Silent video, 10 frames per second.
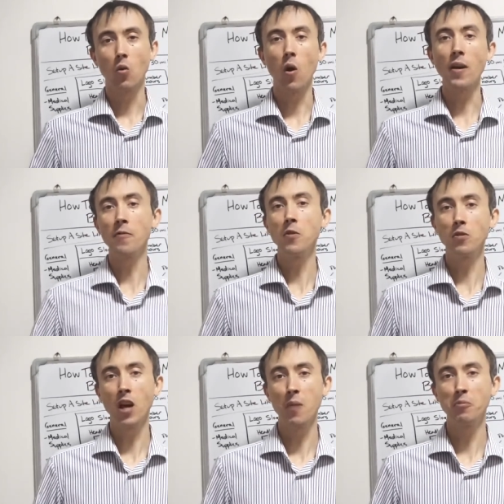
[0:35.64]
quite a few
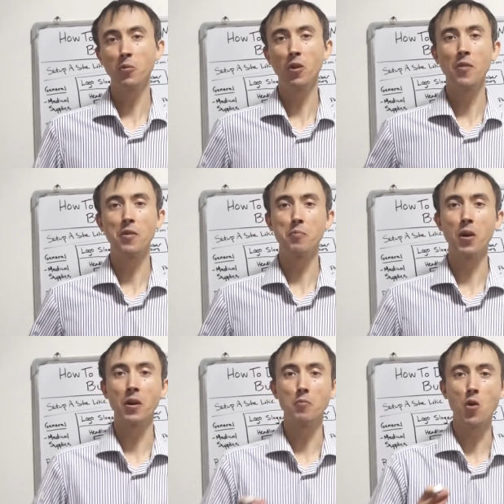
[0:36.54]
times for other
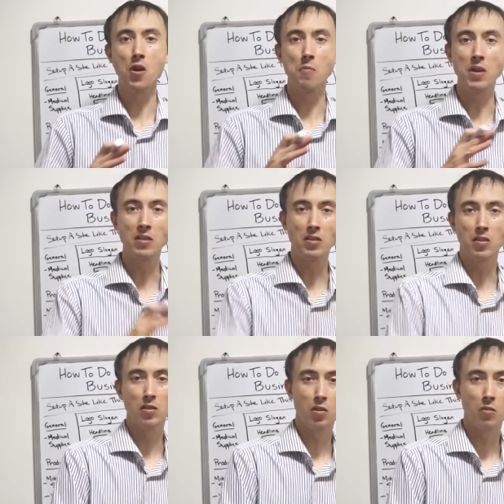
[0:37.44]
brick and mortar
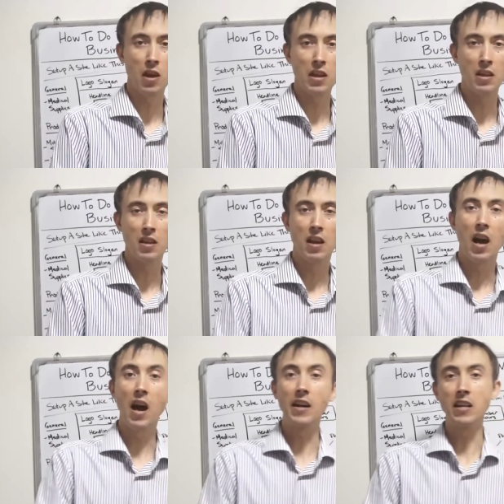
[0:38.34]
businesses already,
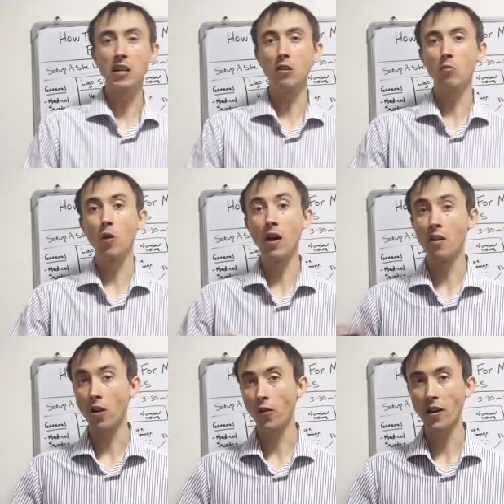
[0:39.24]
i.e.
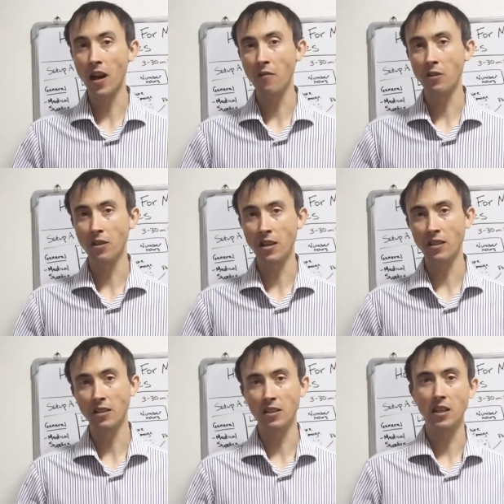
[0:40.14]
run online
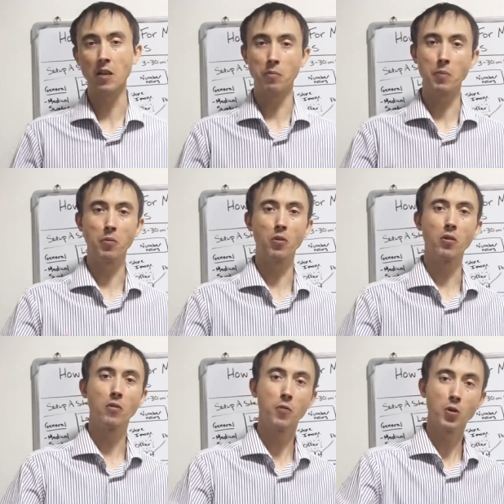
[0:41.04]
advertising to get
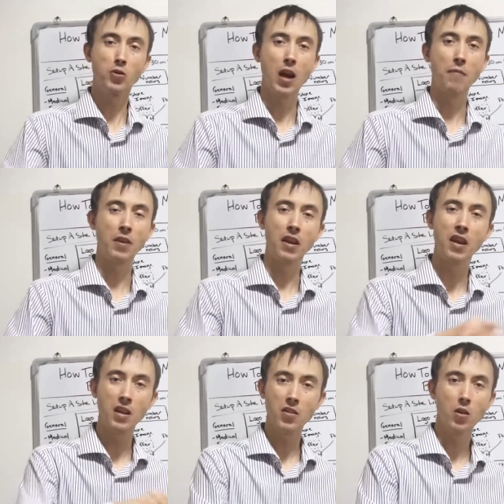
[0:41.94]
people, foot traffic
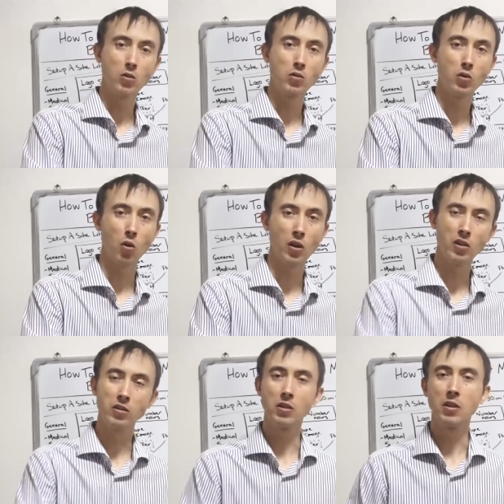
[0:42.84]
into those
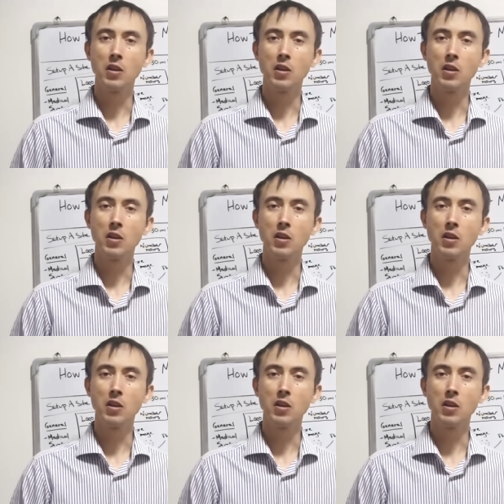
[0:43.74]
stores